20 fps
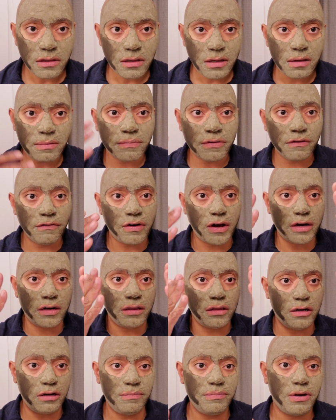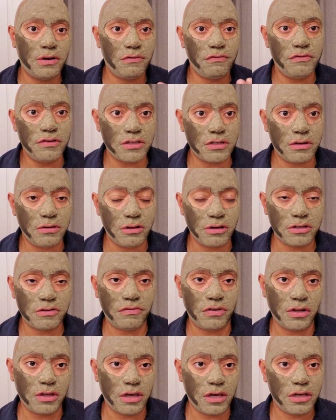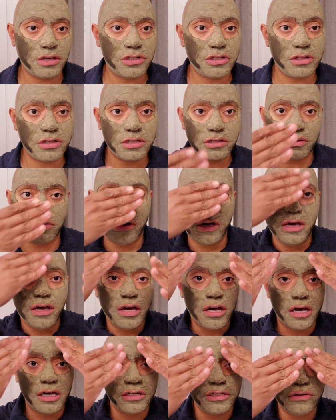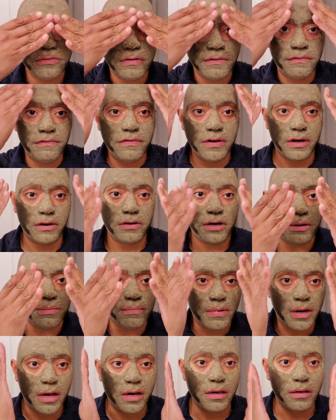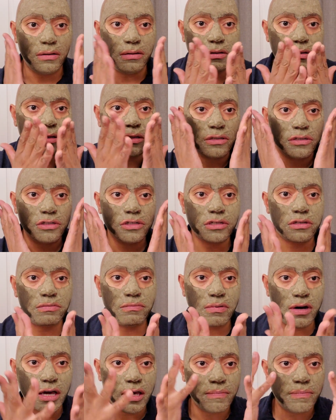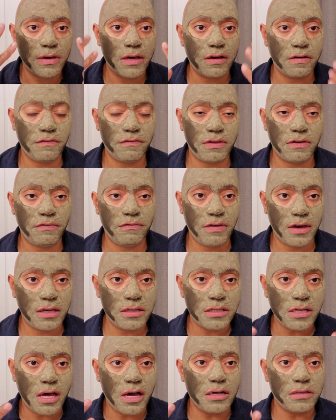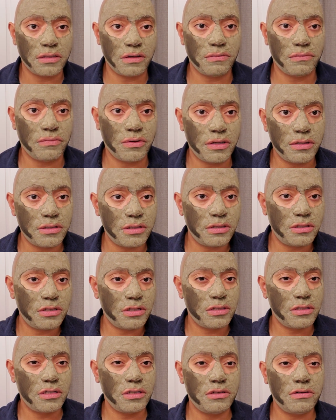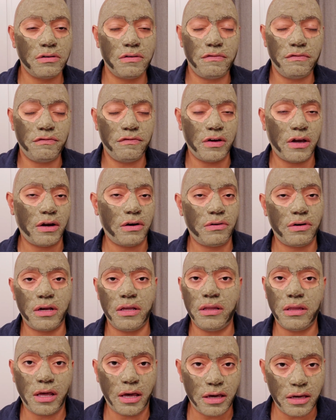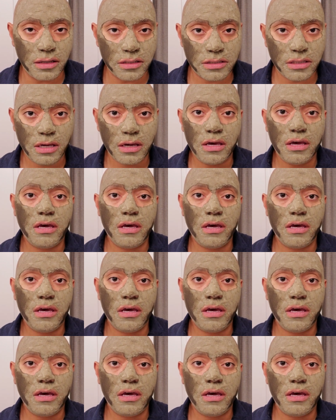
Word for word: provide a little bit of physical exfoliation, so I do a very mild just wiping of the face as it rinses, just to do a very light,